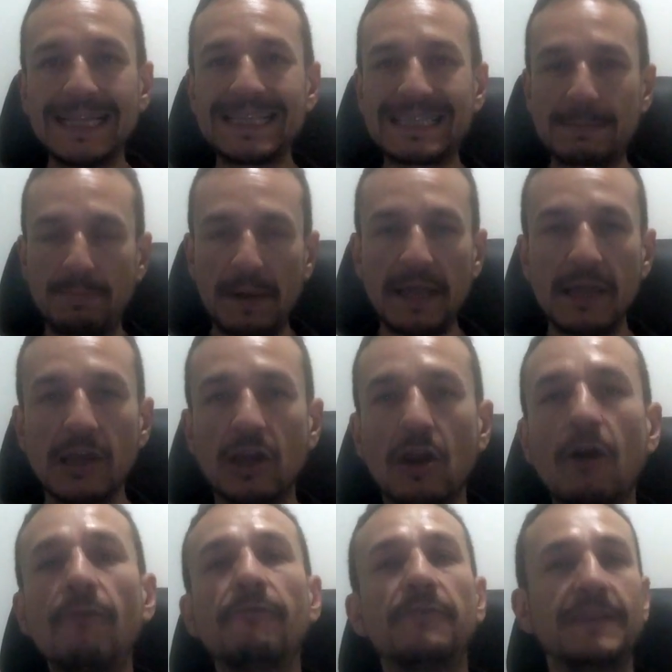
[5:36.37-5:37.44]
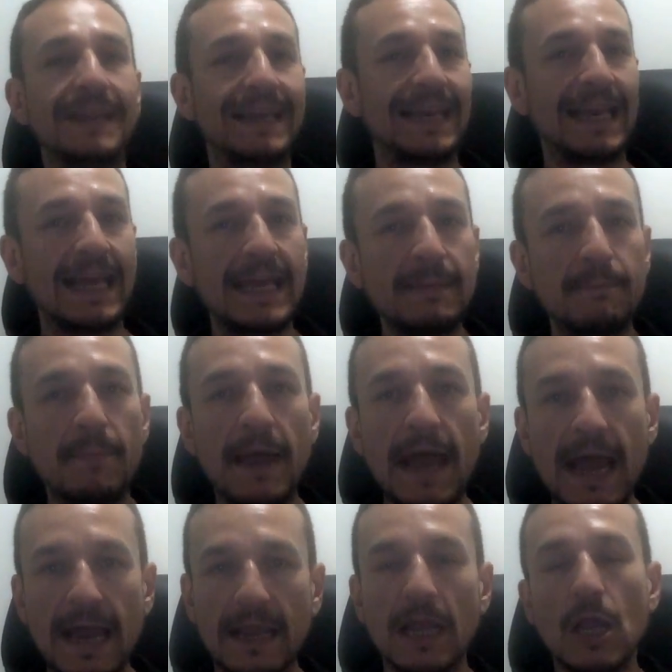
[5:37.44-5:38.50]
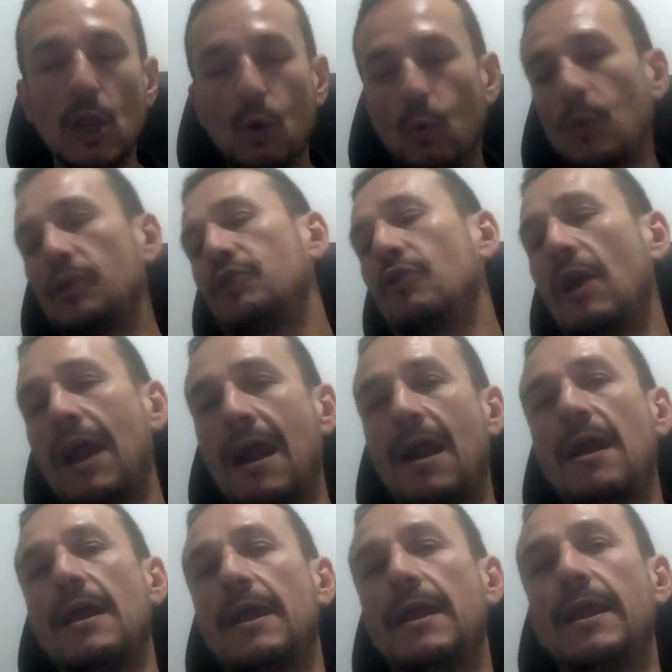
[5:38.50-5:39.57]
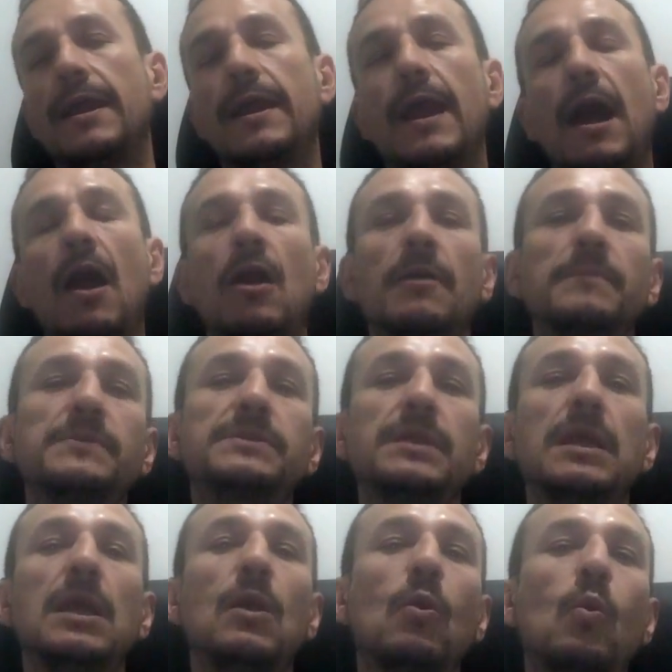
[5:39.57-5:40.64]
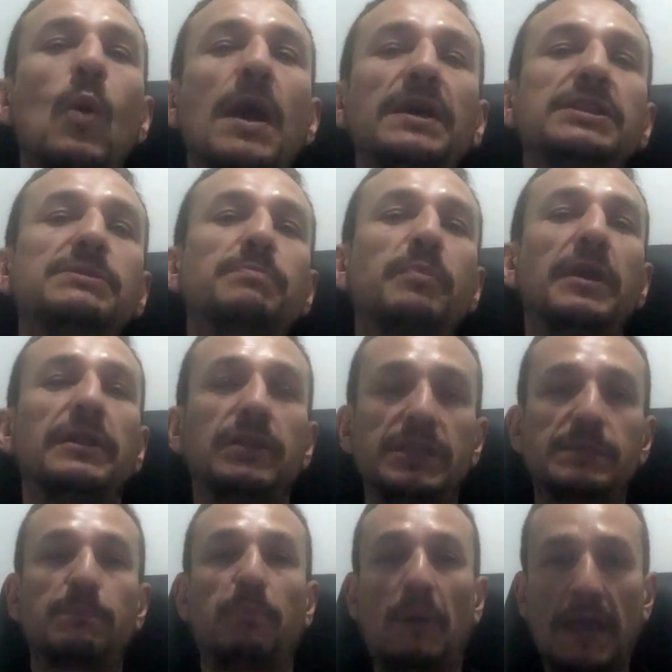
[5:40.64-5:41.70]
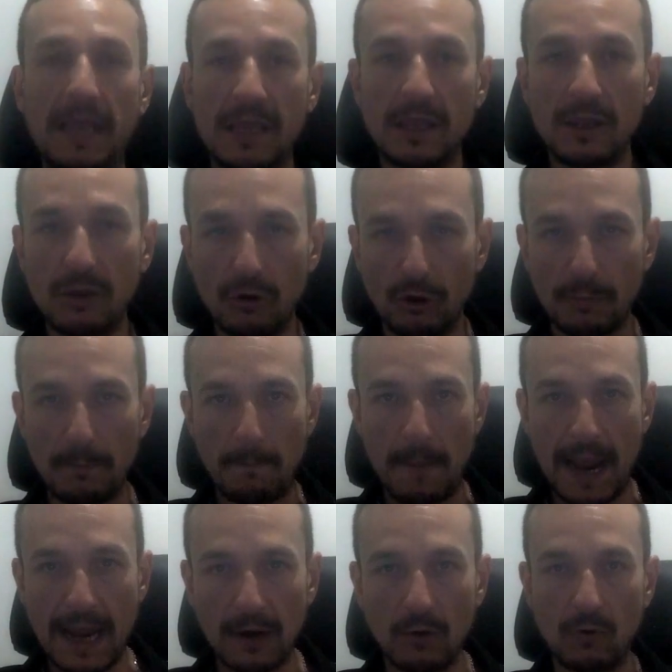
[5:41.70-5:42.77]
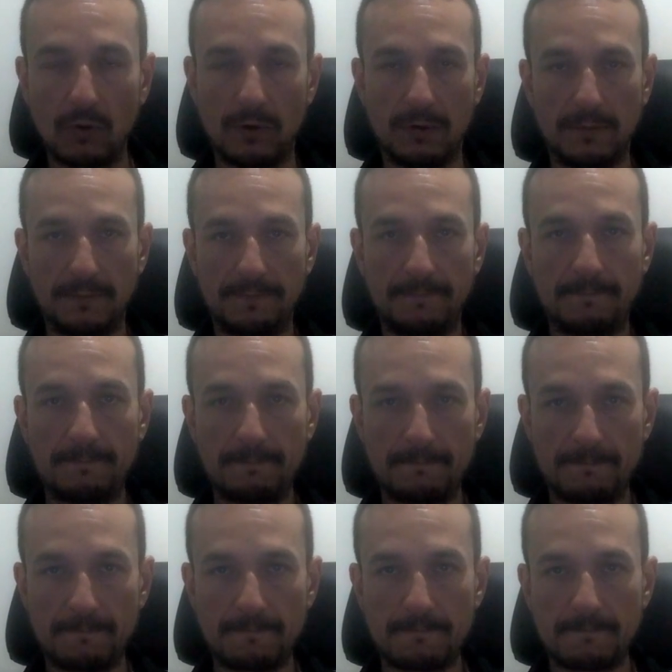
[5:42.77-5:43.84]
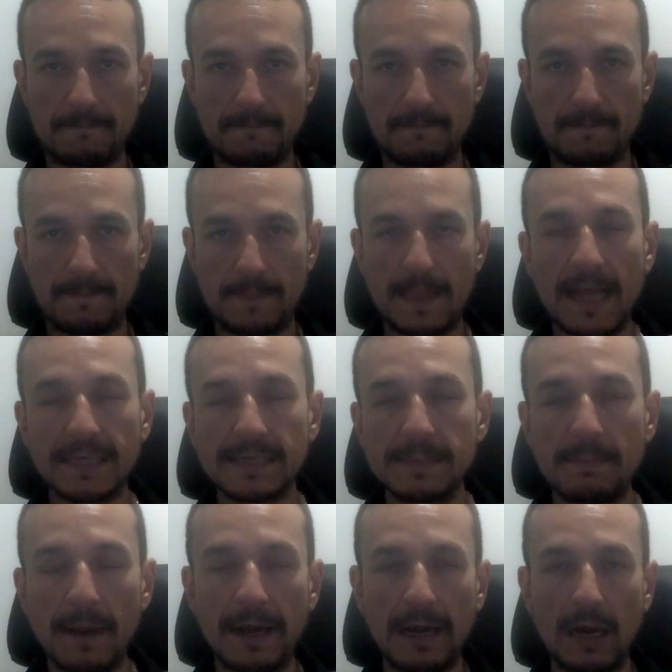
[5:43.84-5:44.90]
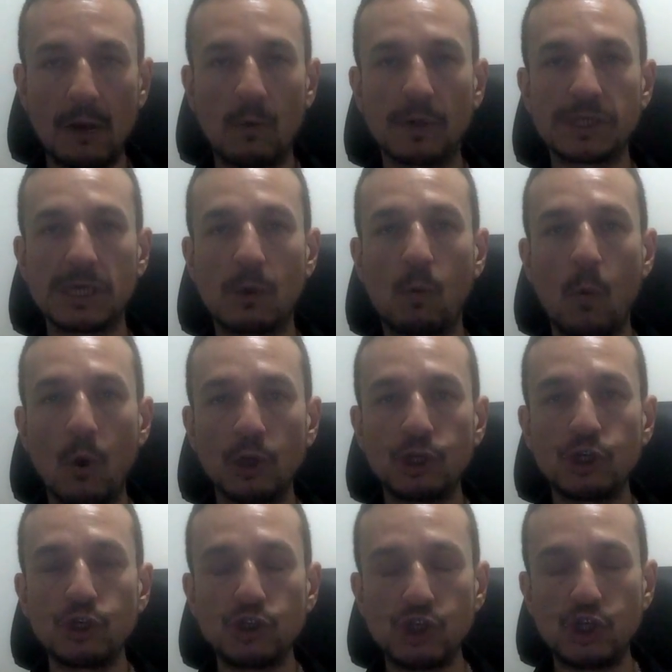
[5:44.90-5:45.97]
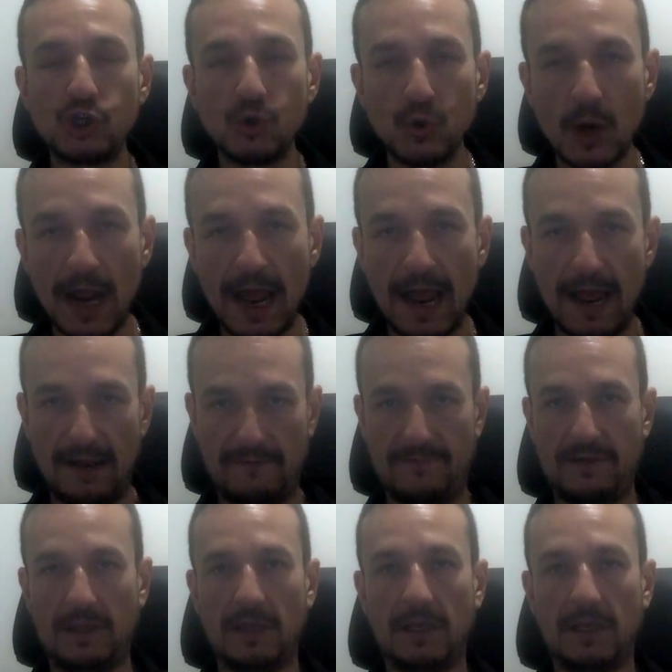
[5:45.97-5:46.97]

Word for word: displaying confidence, laid back, with your uh, arms widespread, displaying your manhood. That's the body language I want you to have.